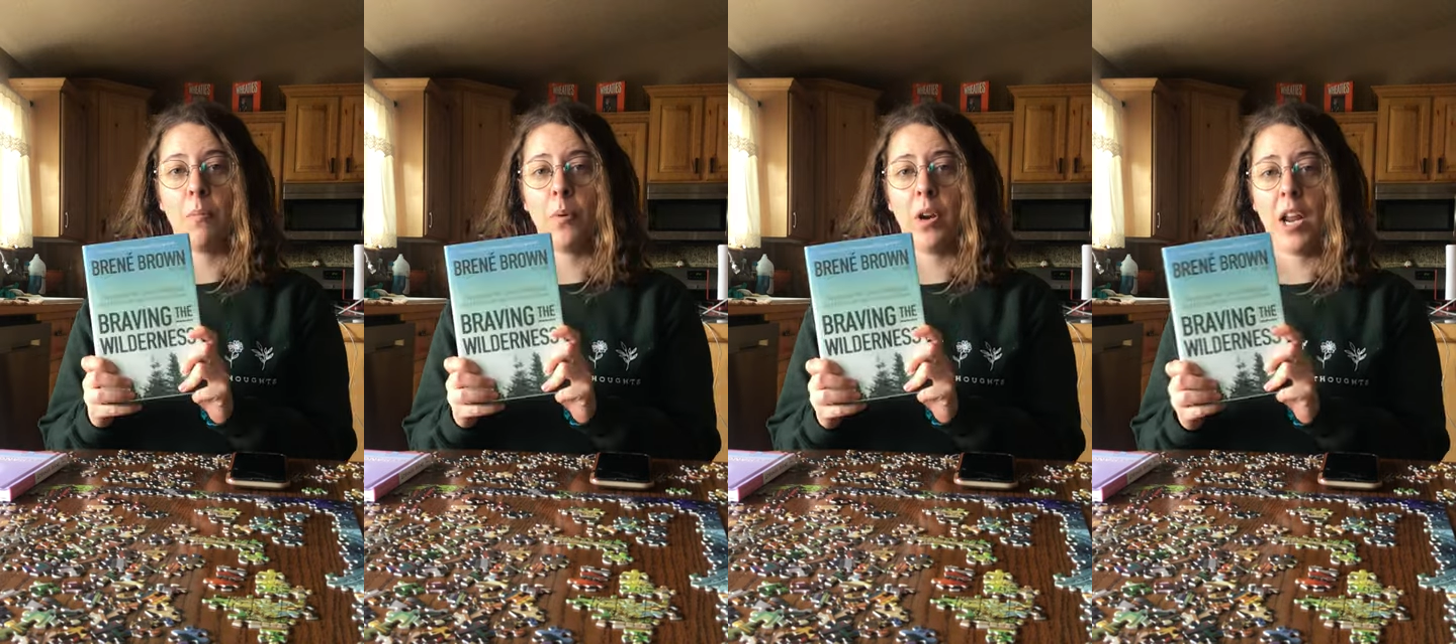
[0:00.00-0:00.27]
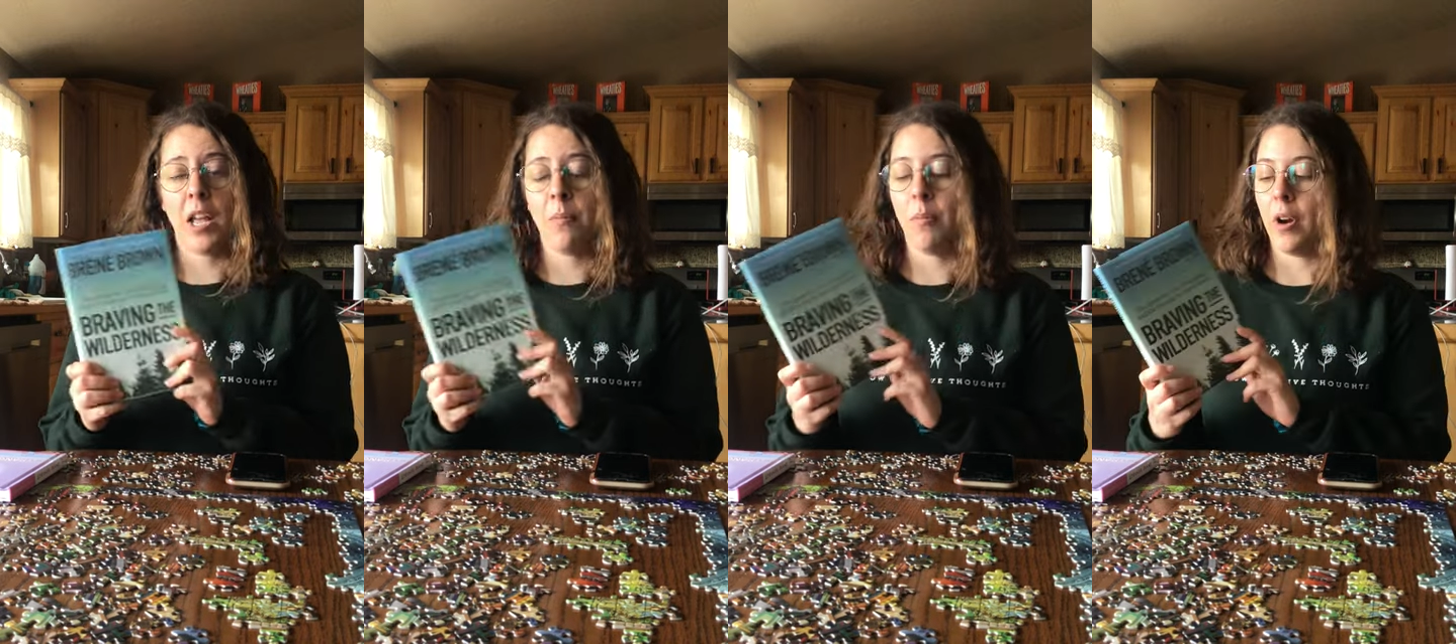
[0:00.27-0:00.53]

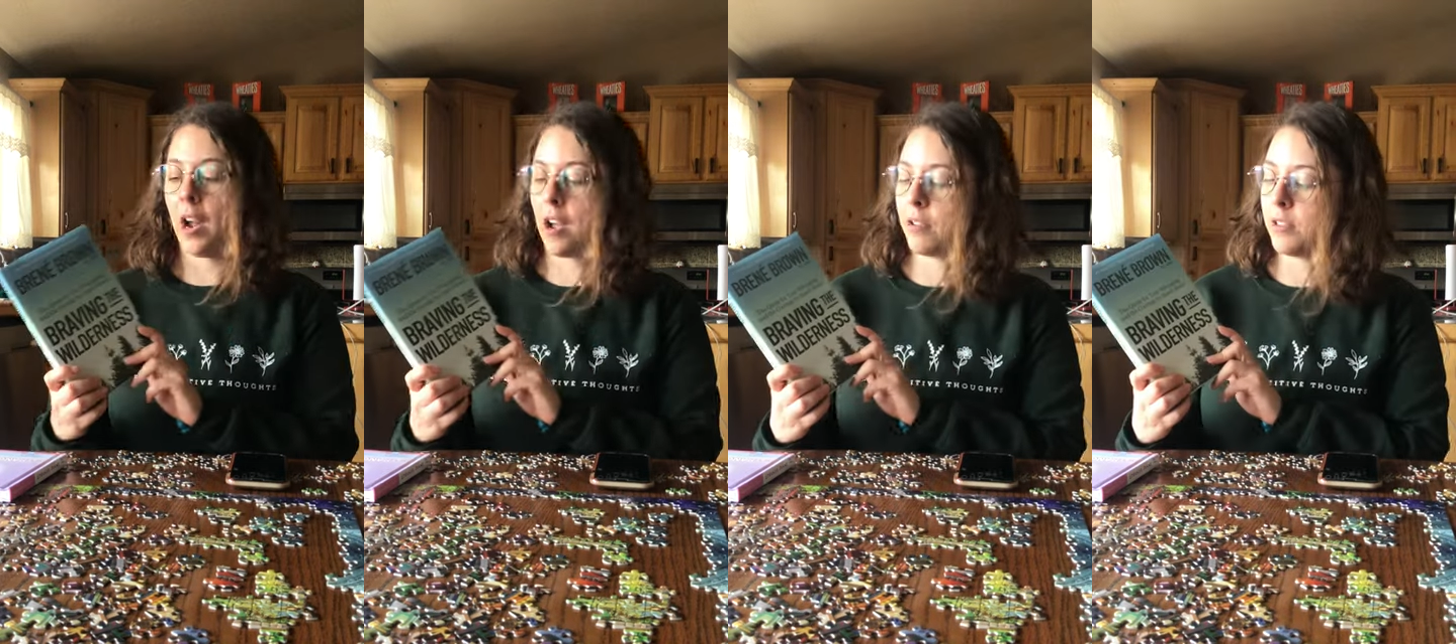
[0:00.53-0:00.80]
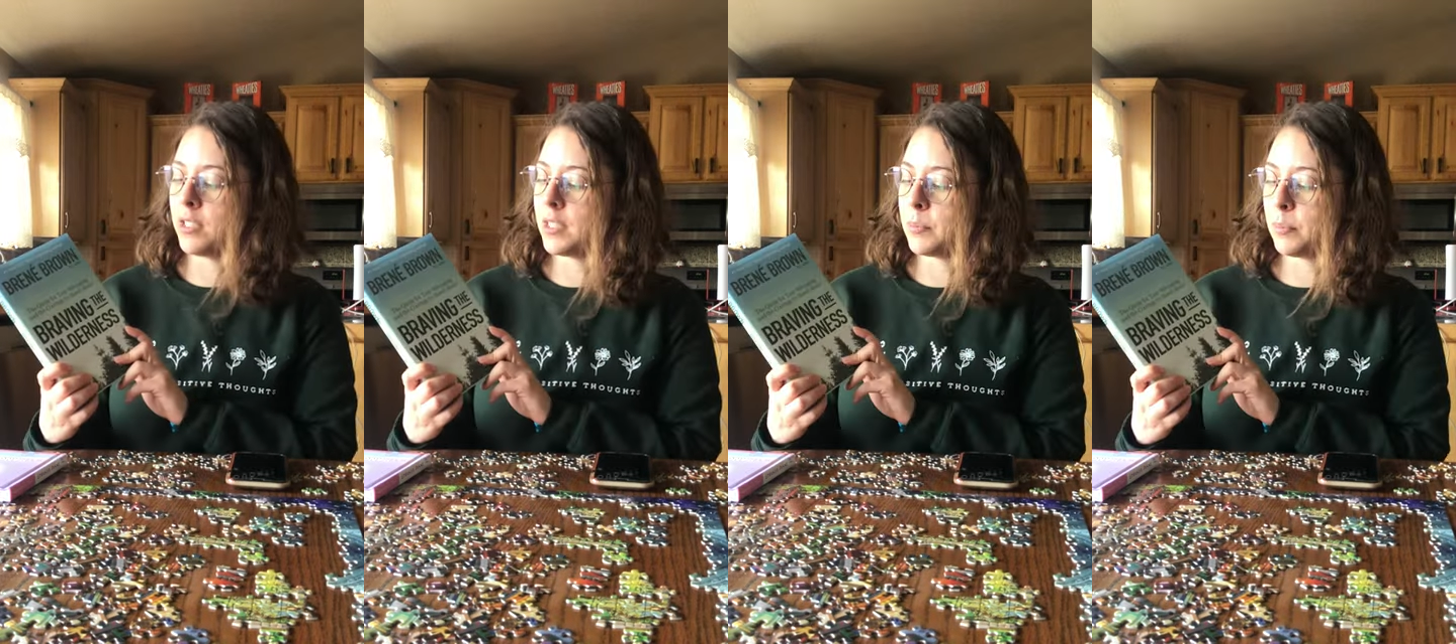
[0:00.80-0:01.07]
Brene
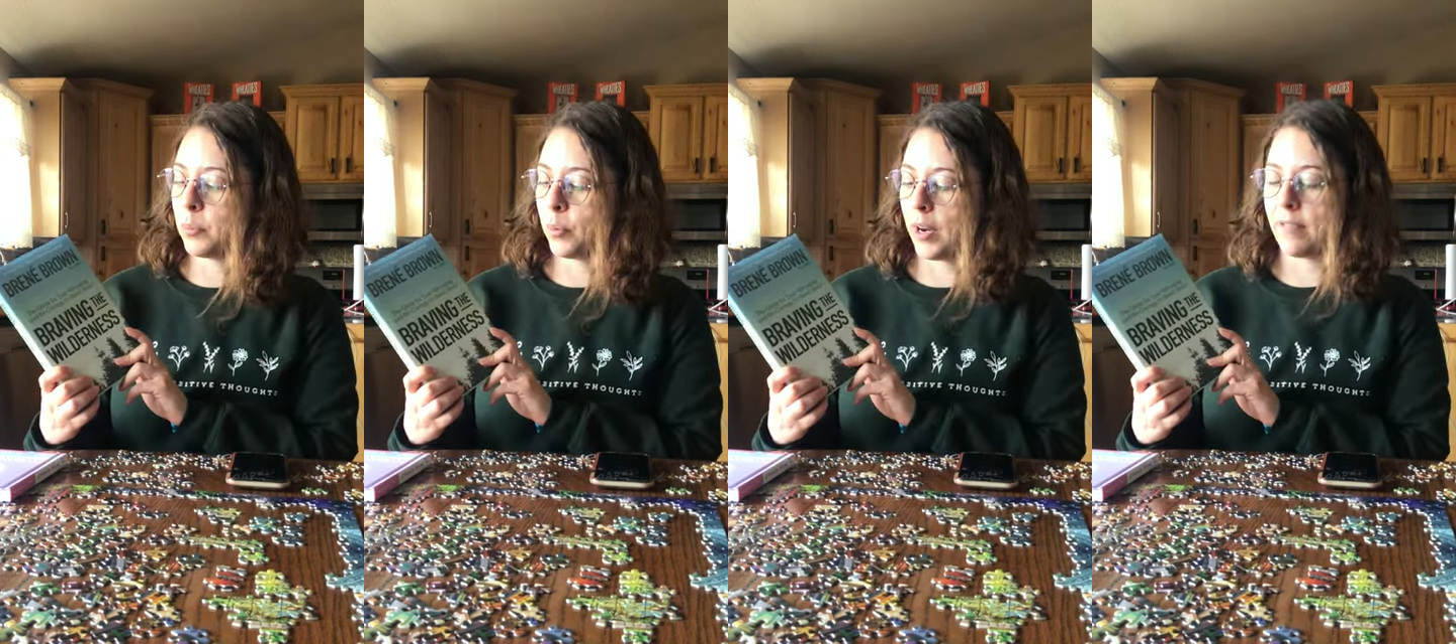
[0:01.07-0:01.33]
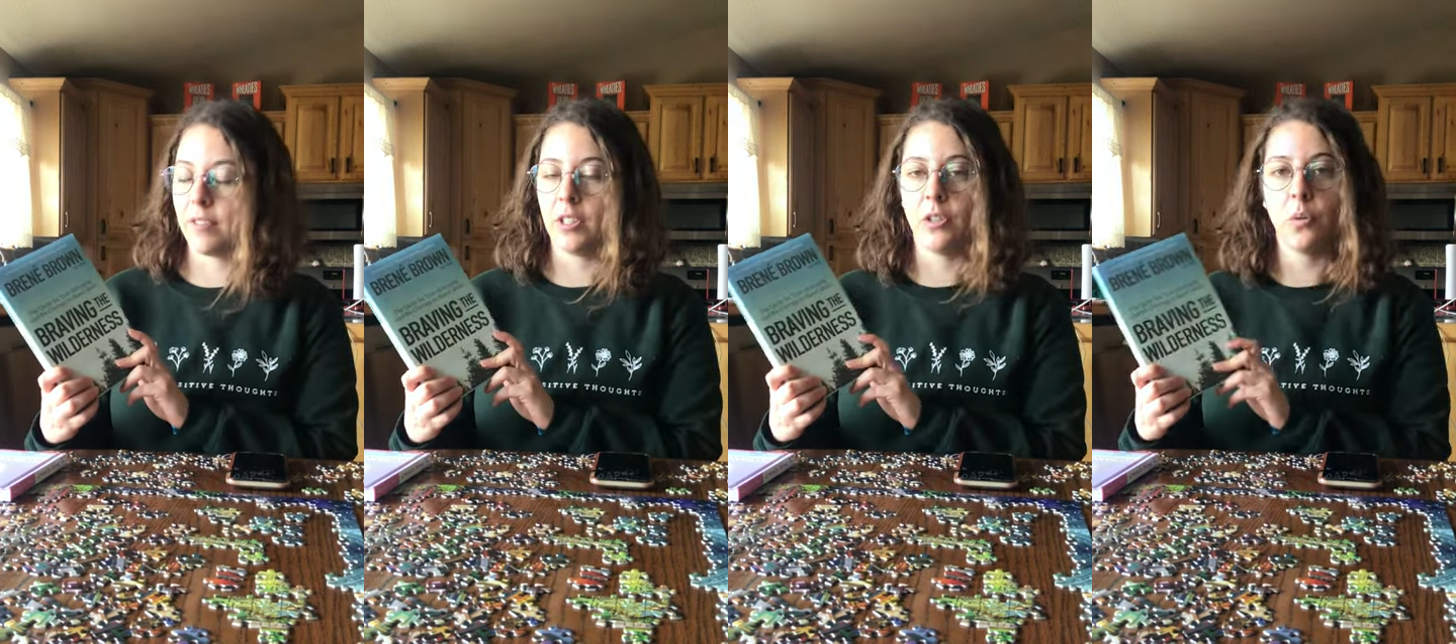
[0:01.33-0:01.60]
Brown's
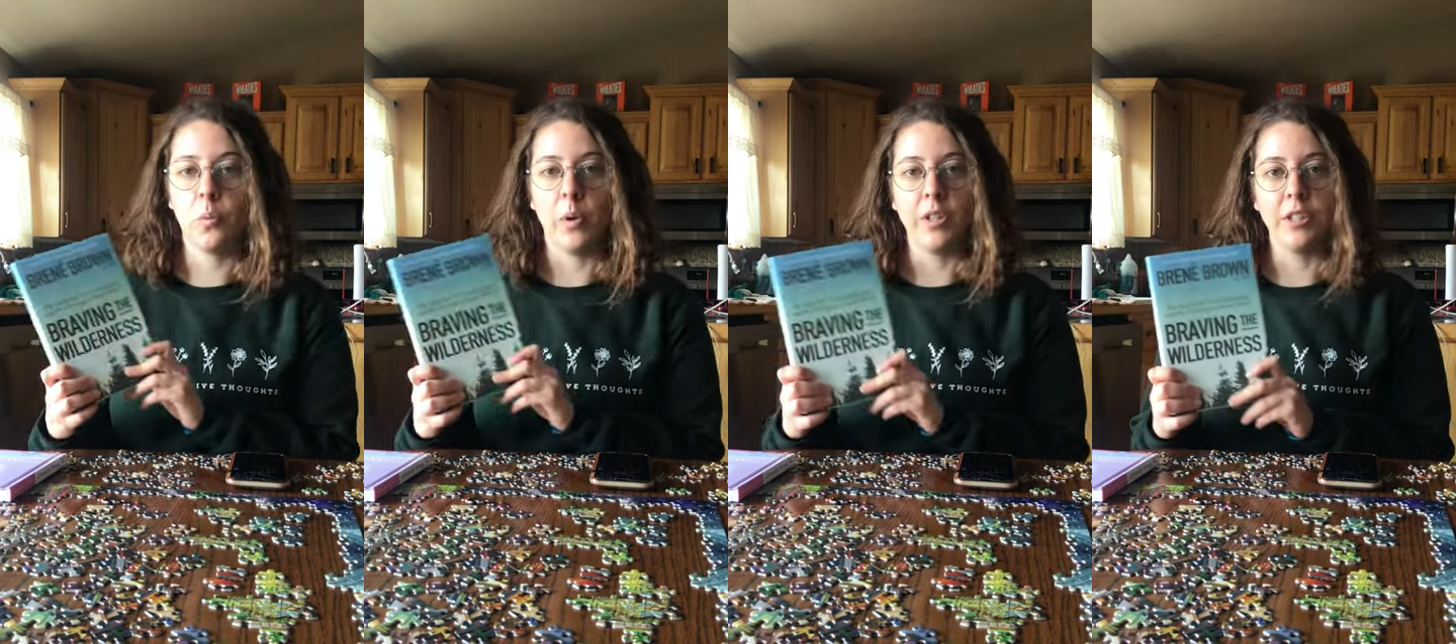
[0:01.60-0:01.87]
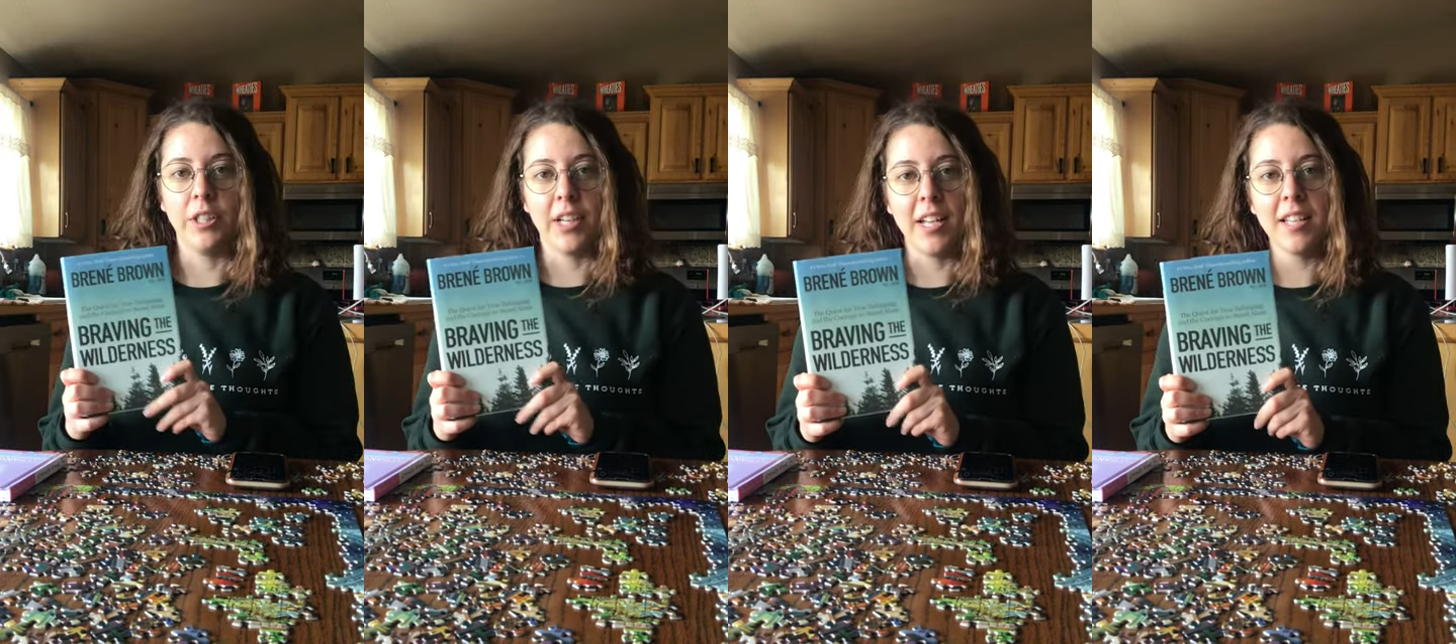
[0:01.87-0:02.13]
Braving the
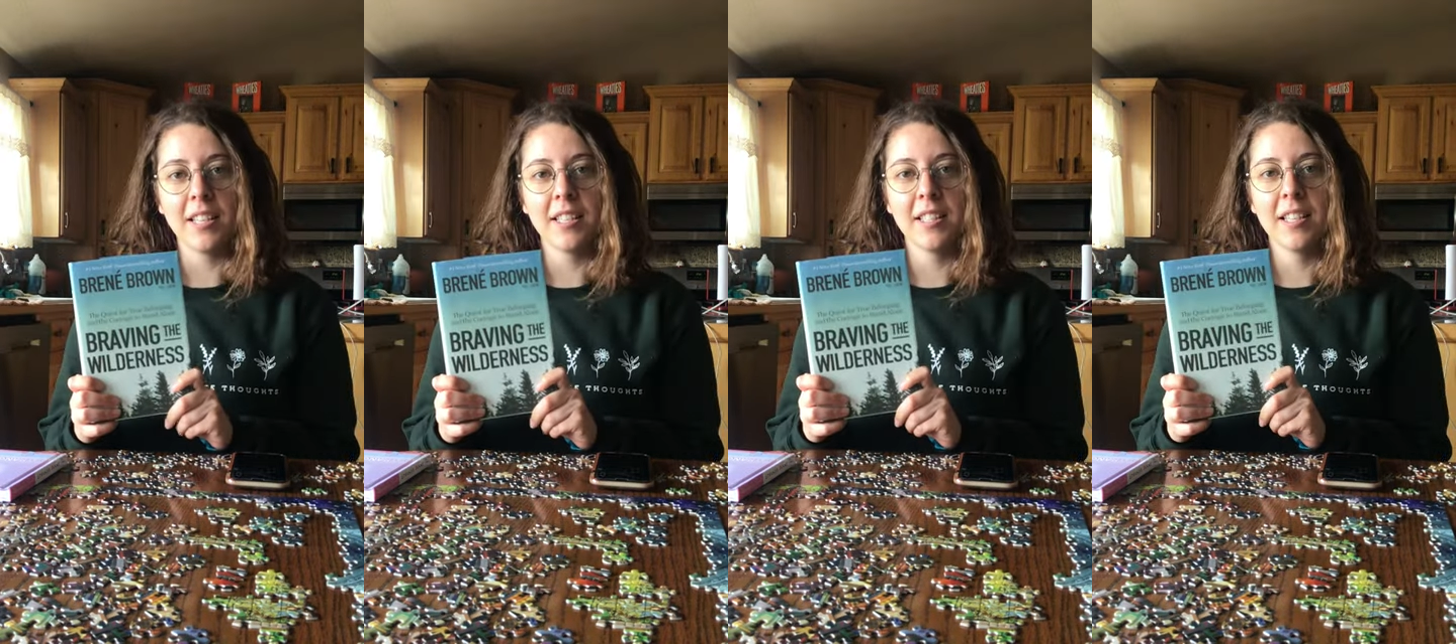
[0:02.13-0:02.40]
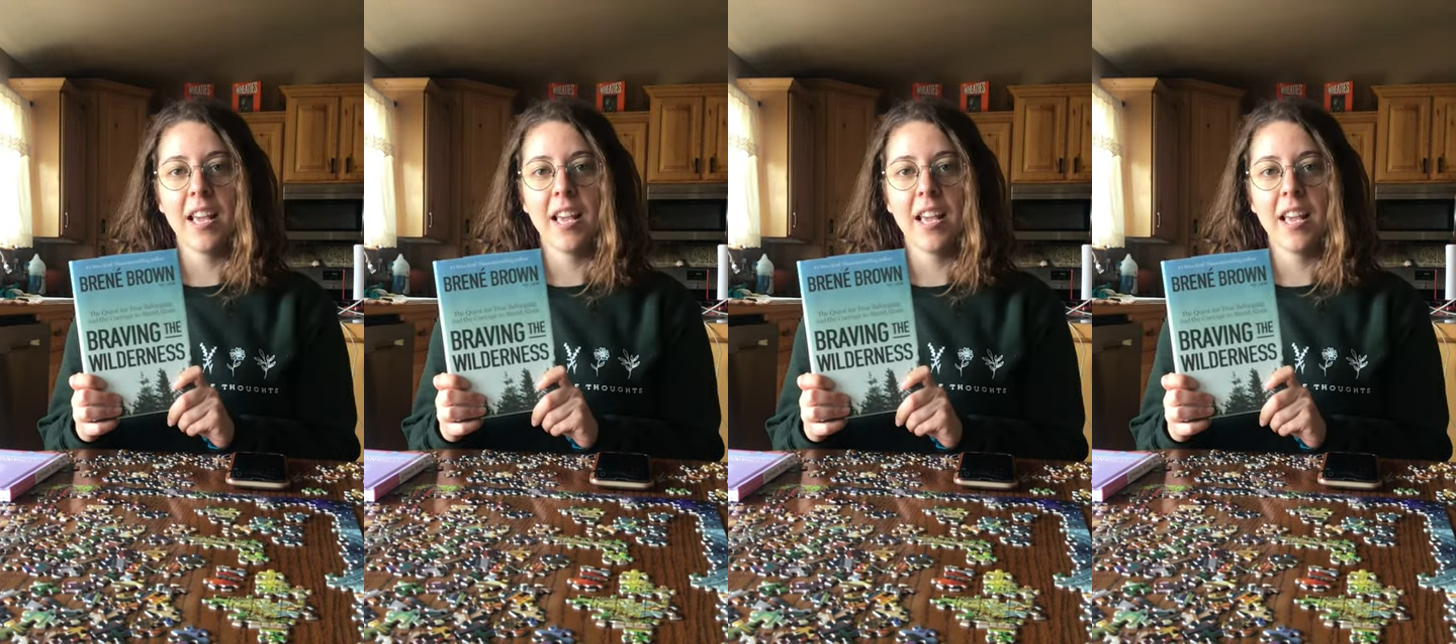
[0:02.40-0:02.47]
Wilderness.